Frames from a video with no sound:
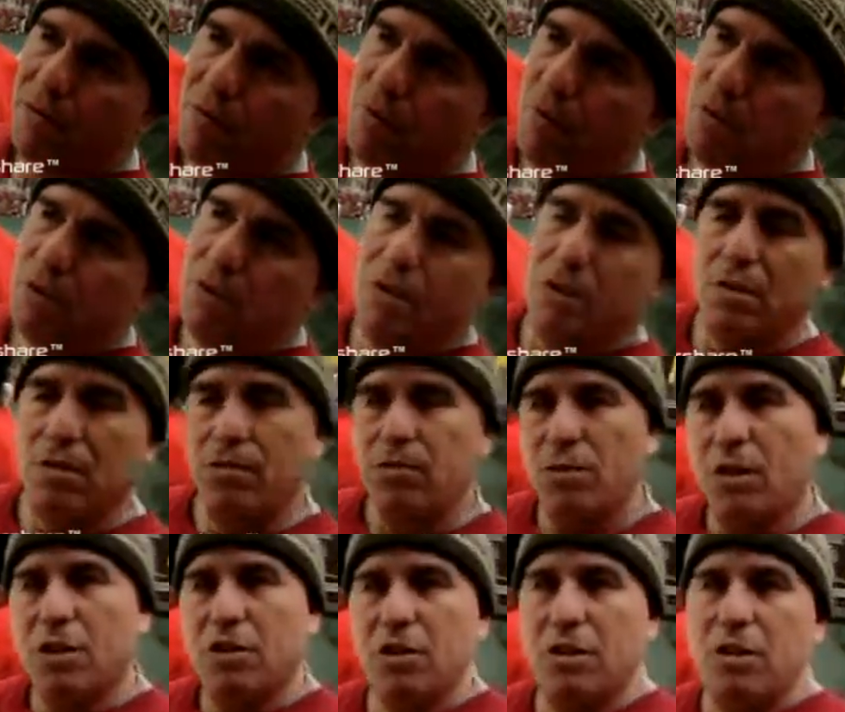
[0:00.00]
forces of
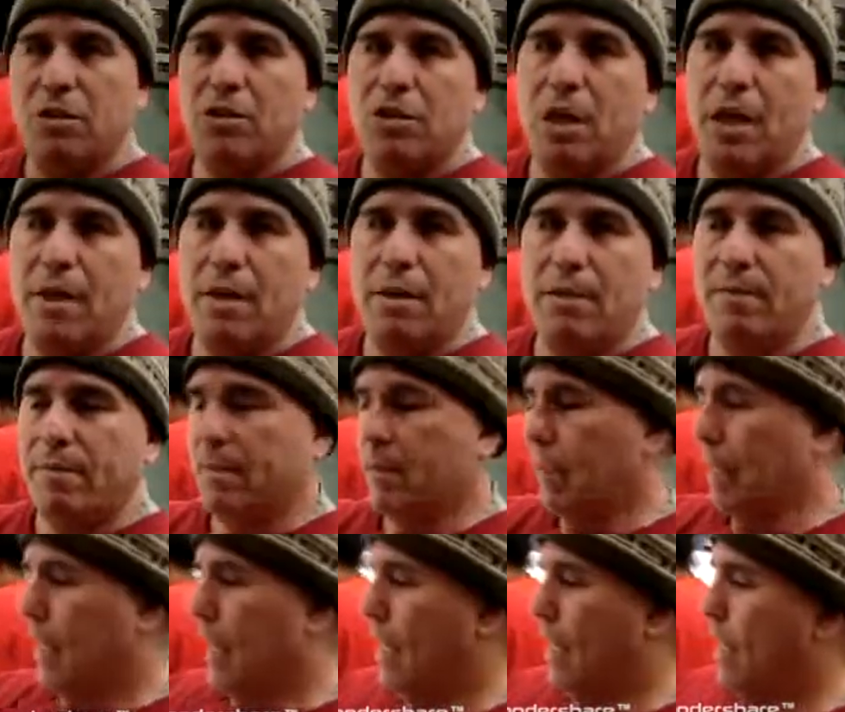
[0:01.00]
Russia and China.
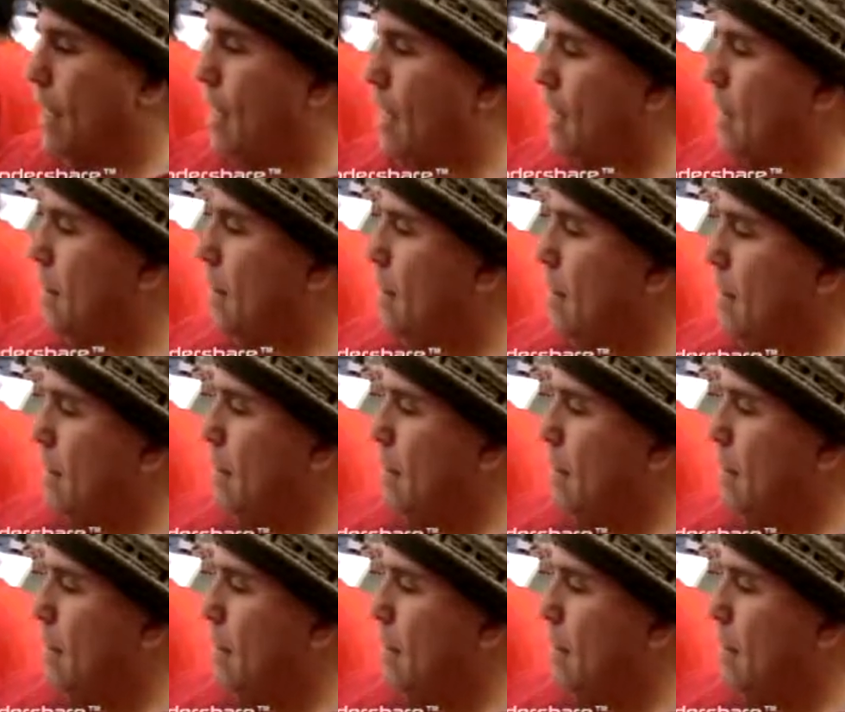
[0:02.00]
And